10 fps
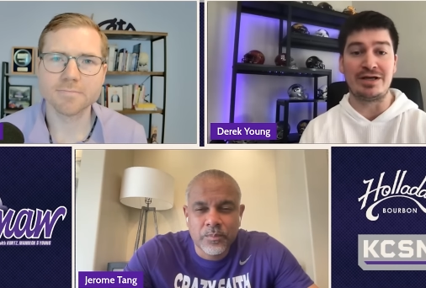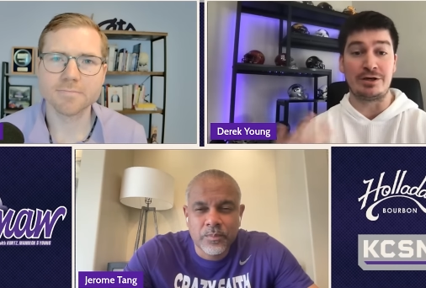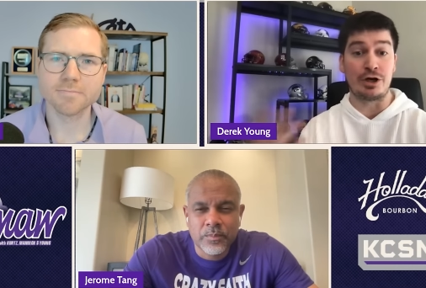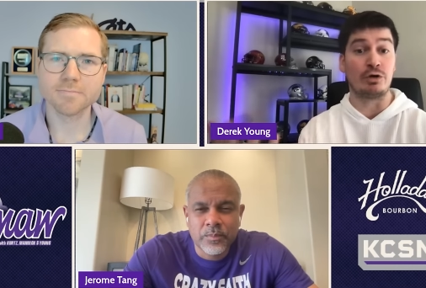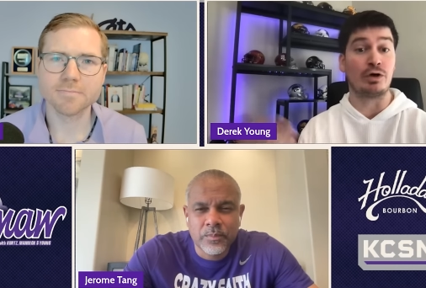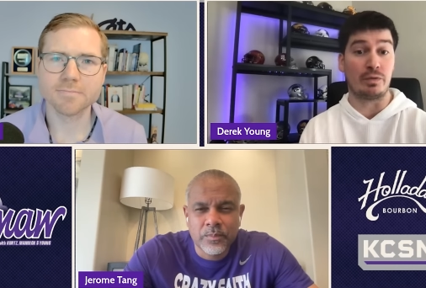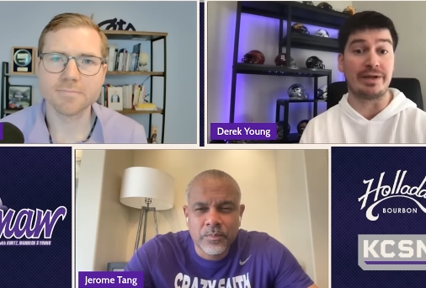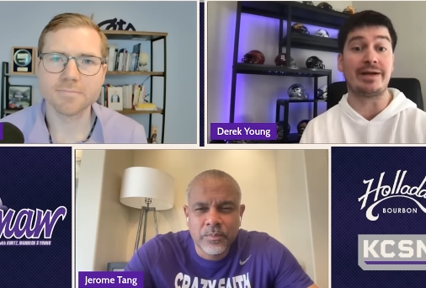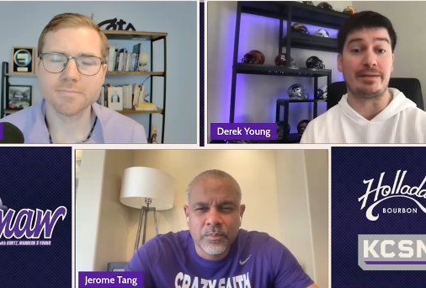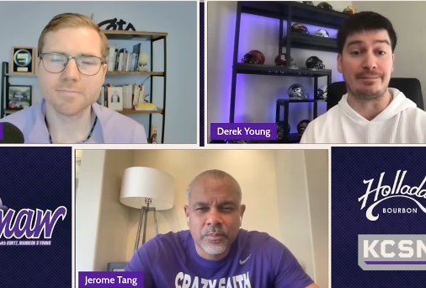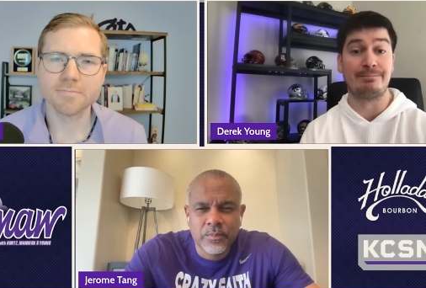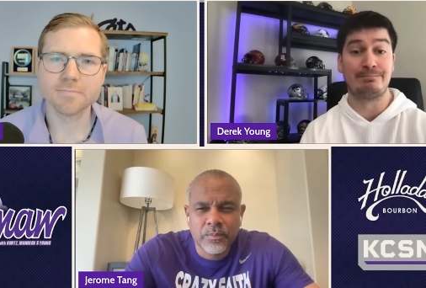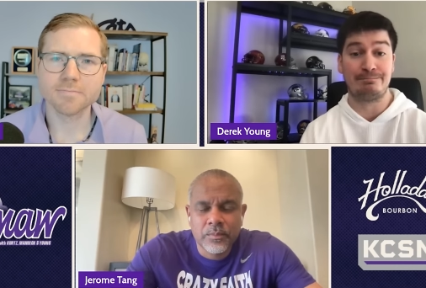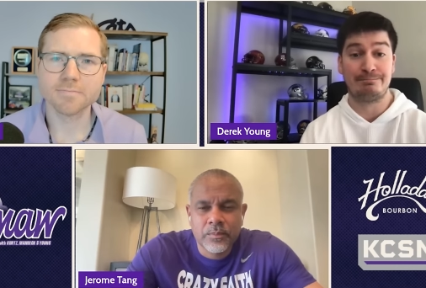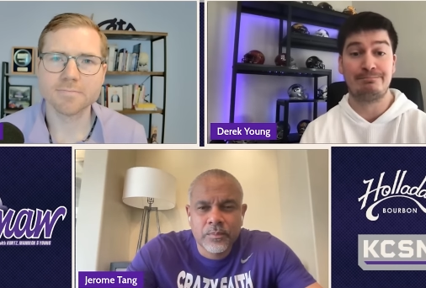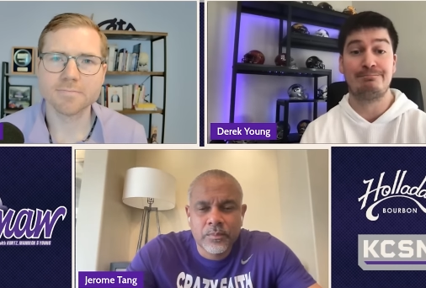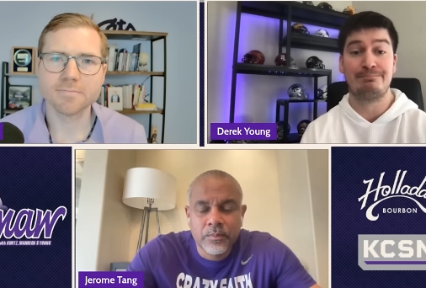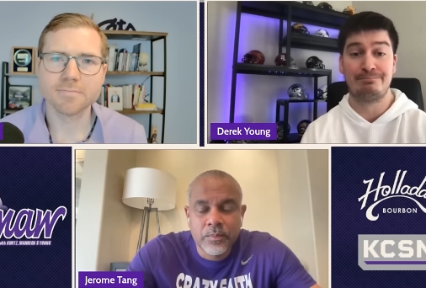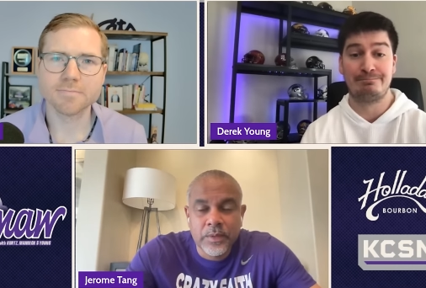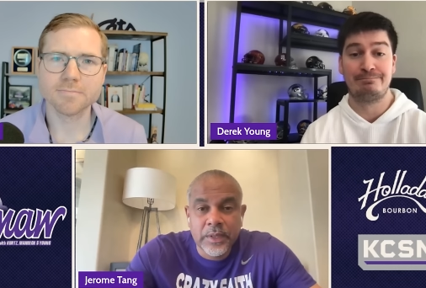Speaker 1: you didn't know going in?
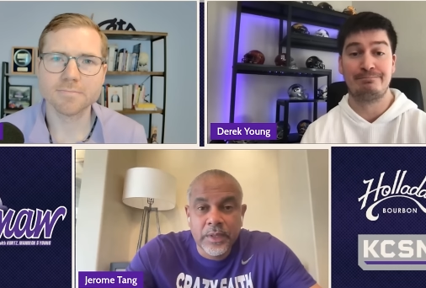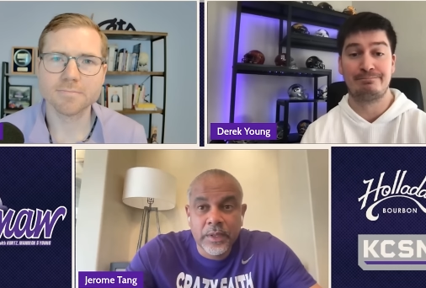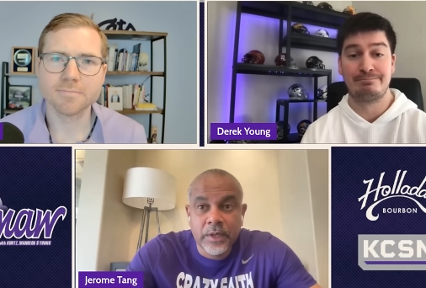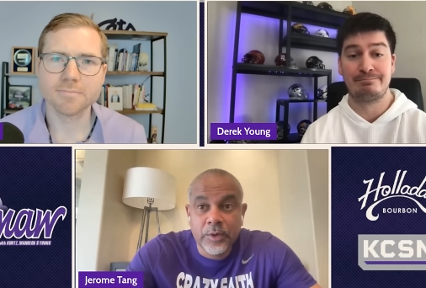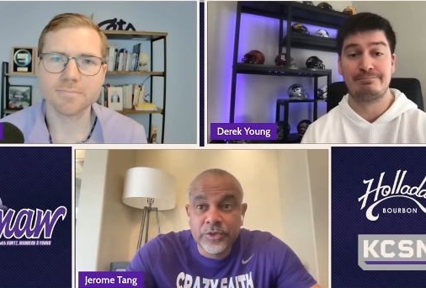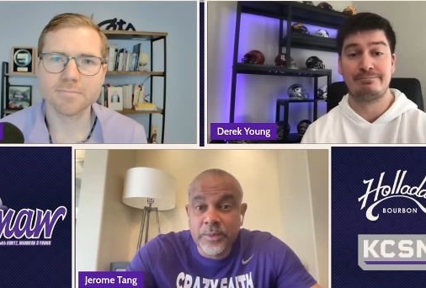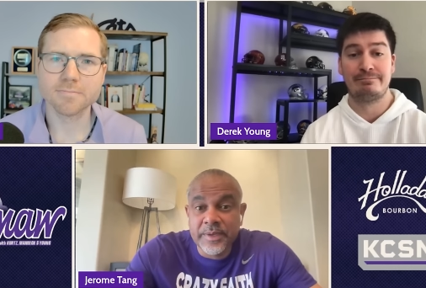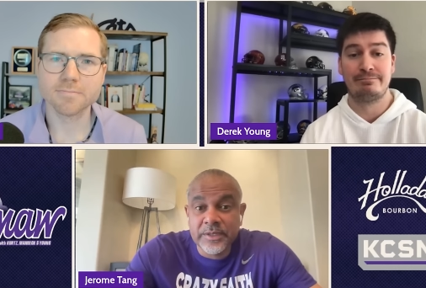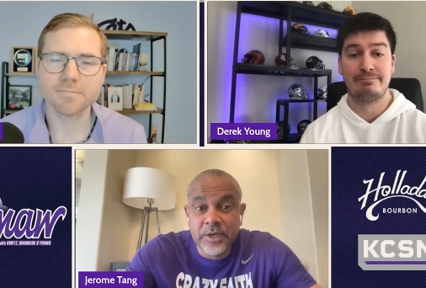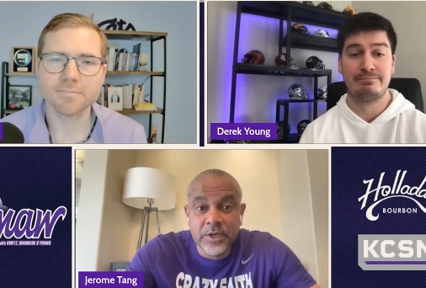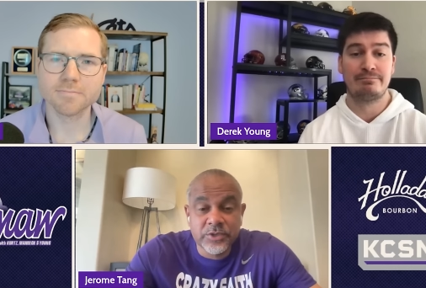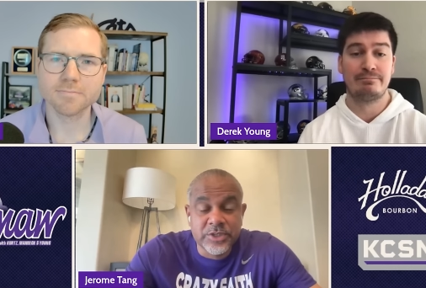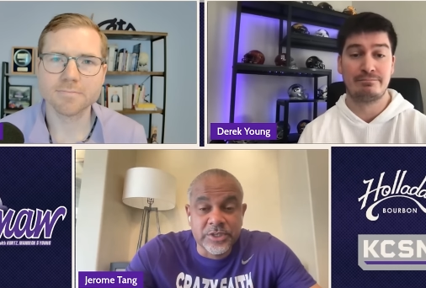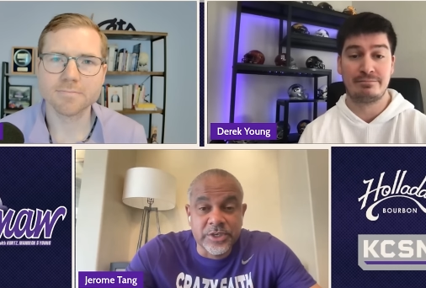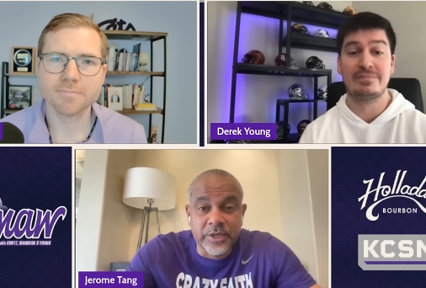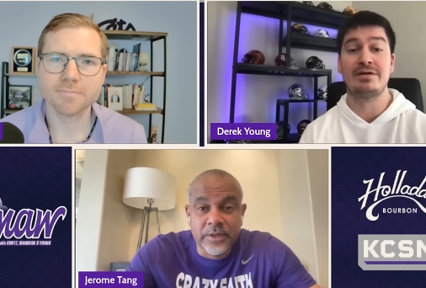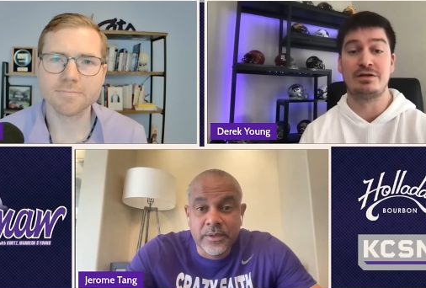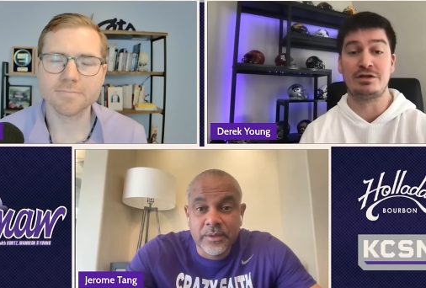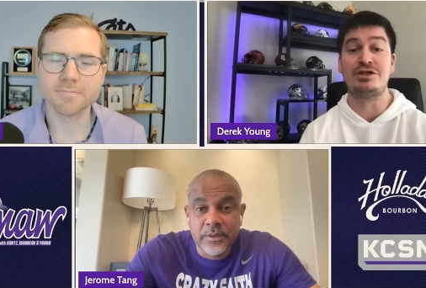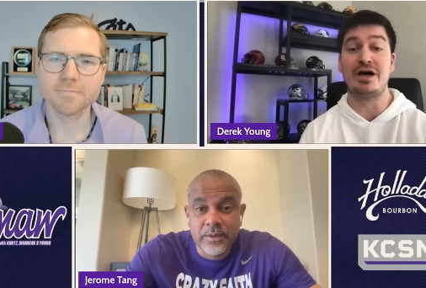
Speaker 2: Are we talking about Dug or CJ?
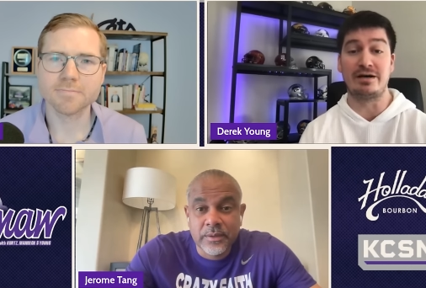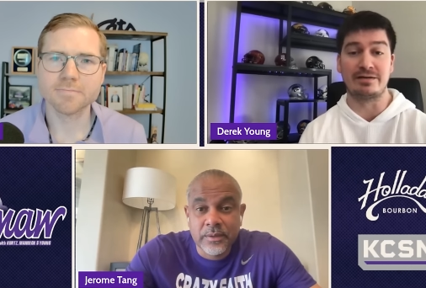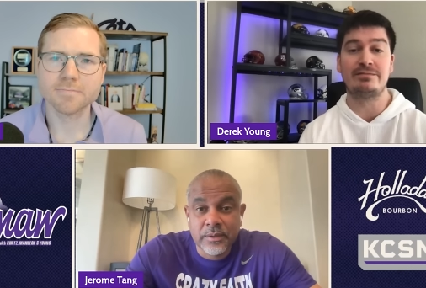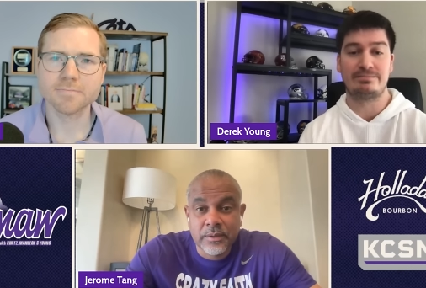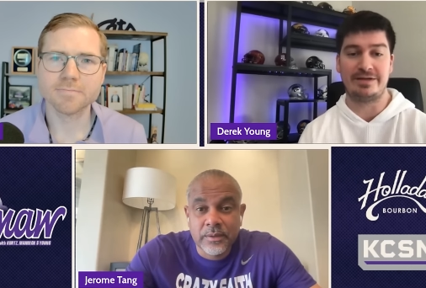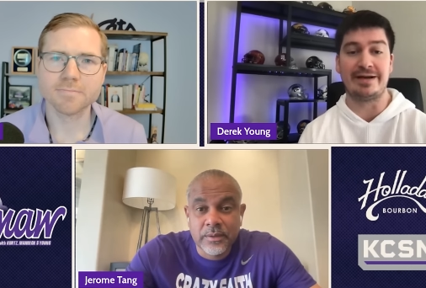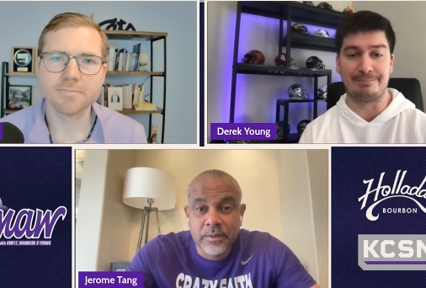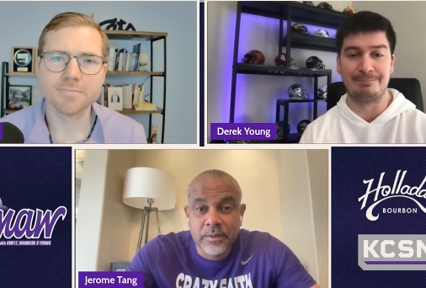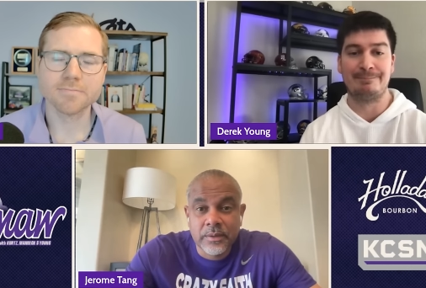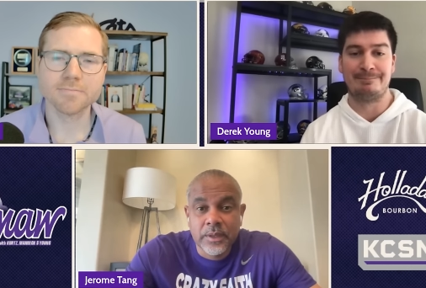
Speaker 1: Dug, yep.